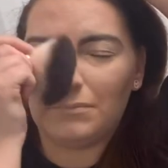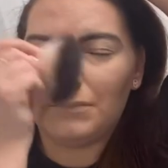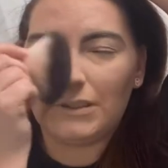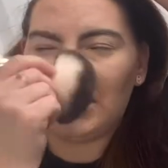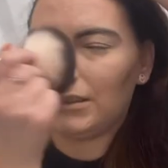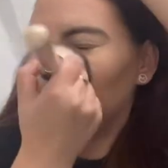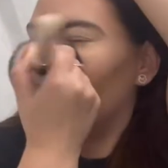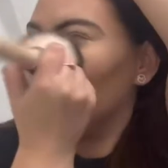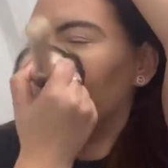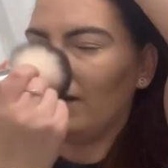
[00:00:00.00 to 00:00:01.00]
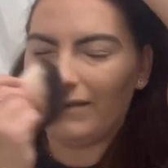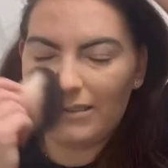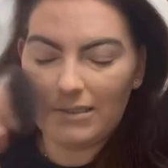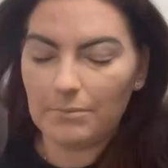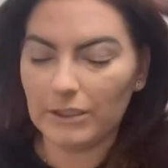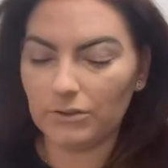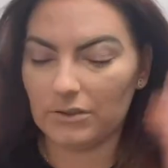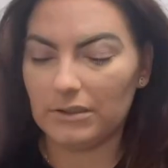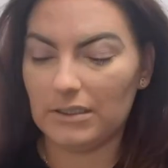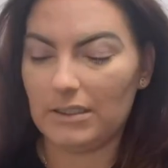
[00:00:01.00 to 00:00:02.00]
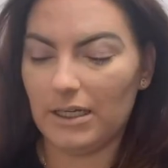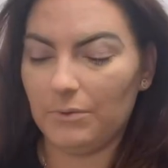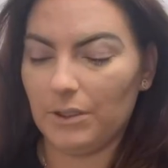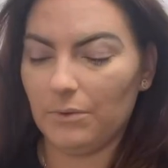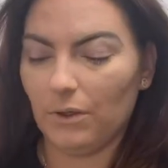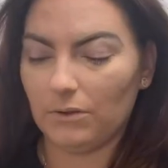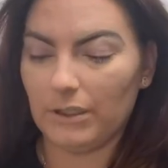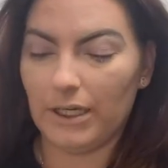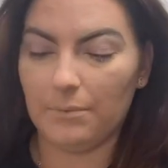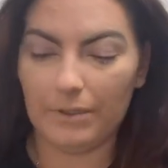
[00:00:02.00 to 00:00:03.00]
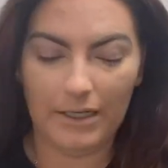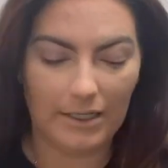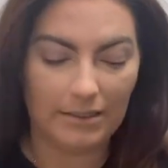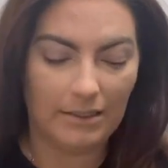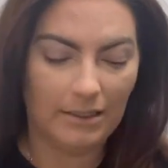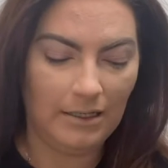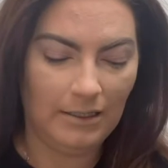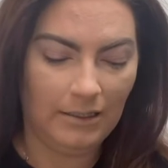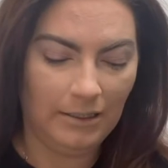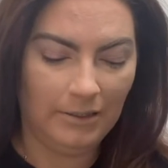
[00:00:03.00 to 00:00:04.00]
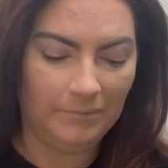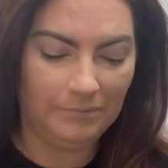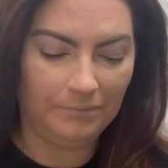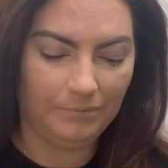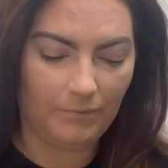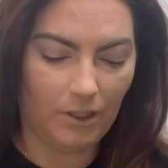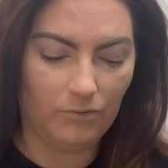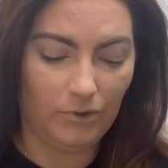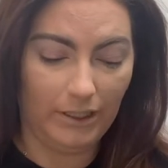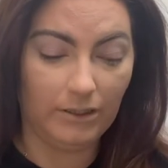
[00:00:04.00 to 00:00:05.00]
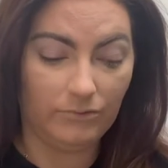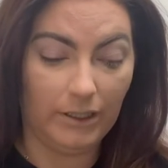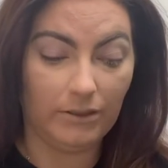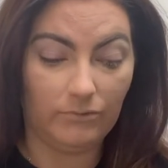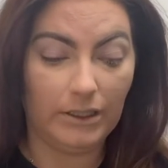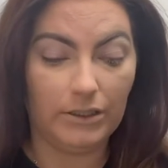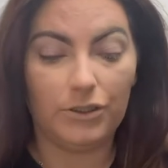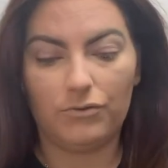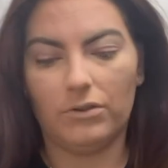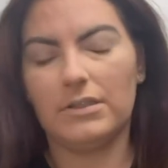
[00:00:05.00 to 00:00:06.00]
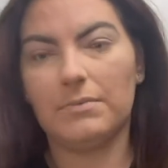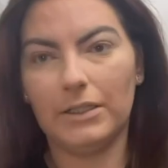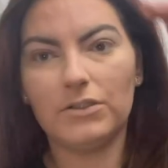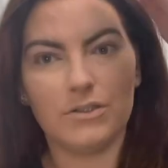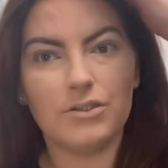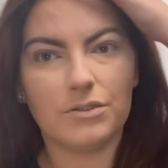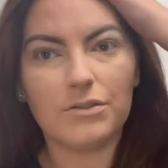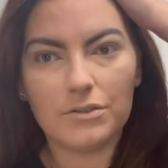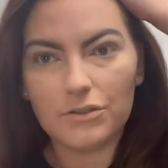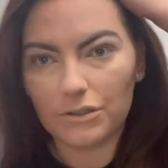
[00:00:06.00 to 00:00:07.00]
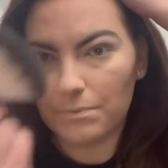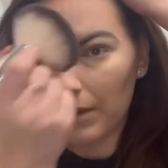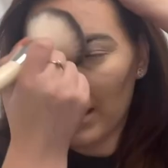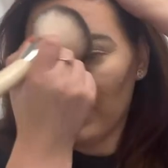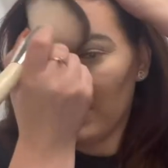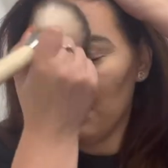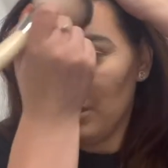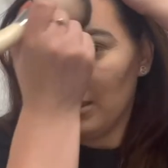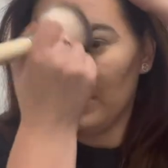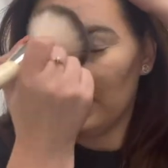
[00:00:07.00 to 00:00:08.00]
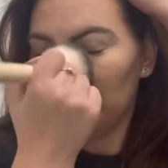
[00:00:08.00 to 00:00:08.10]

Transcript: smell it. Like, the smell doesn't stay with you all day, but it is a really, really, really strong smell. So just bear that in mind